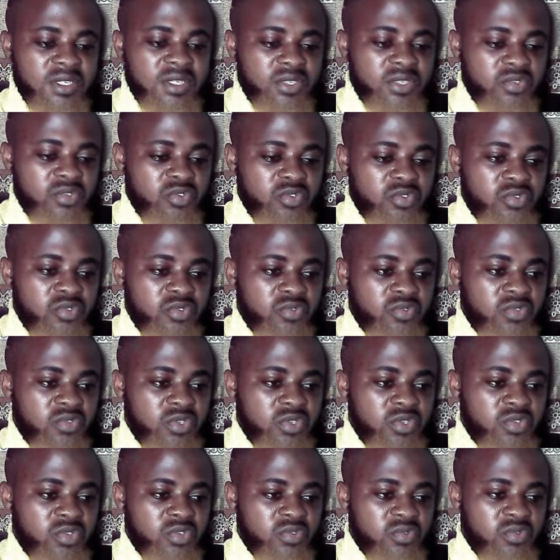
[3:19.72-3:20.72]
thing you do
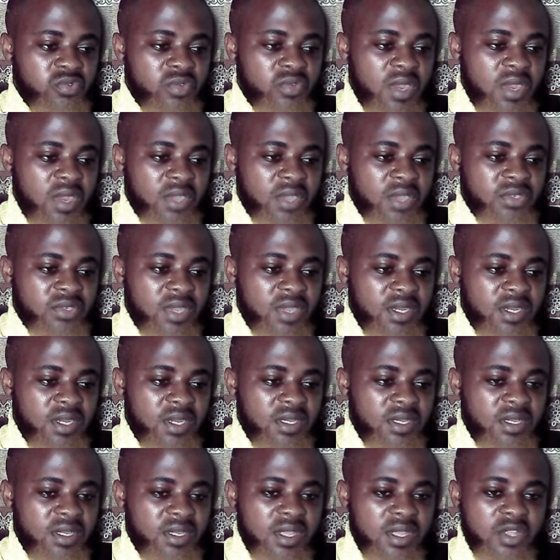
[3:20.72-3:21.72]
is to
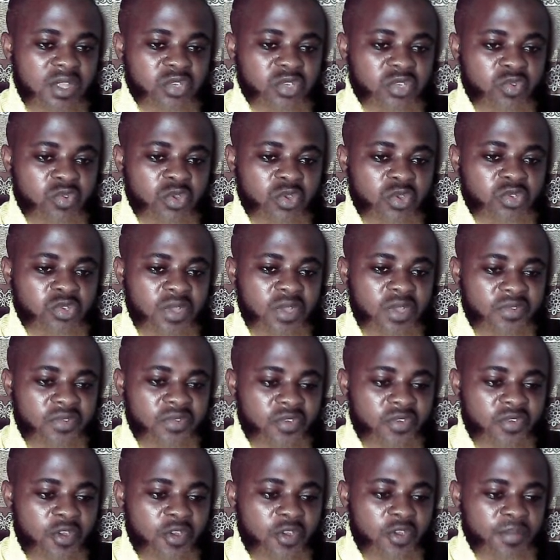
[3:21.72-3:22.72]
actually, so once you have
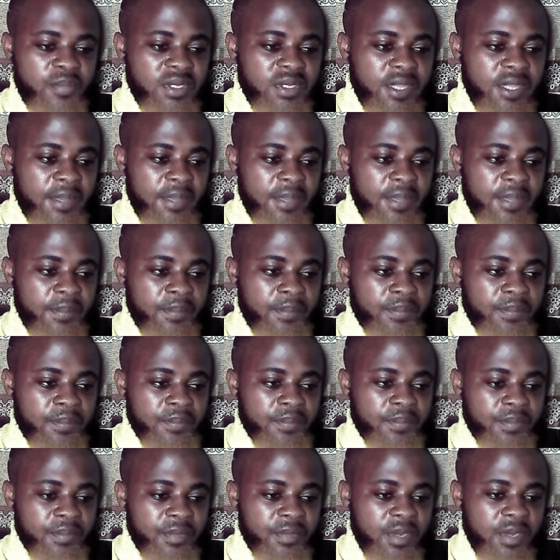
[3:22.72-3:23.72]
copied them,
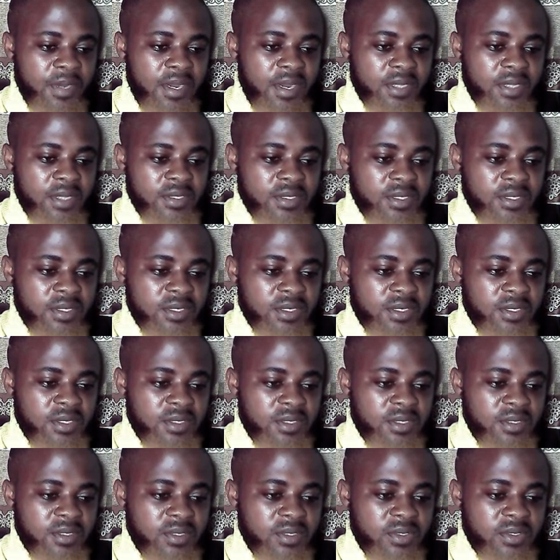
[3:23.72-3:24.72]
right?
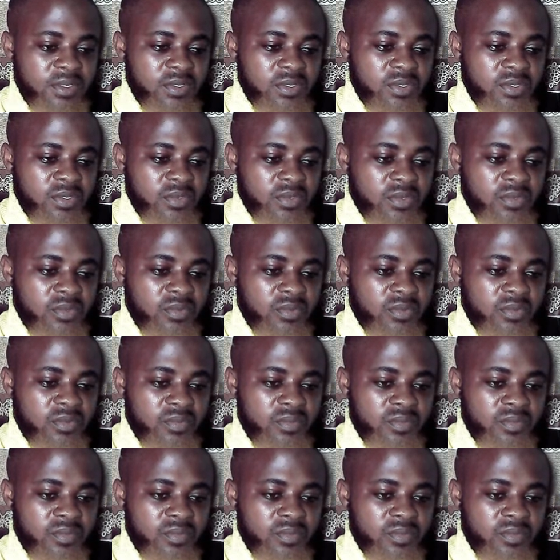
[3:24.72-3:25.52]
So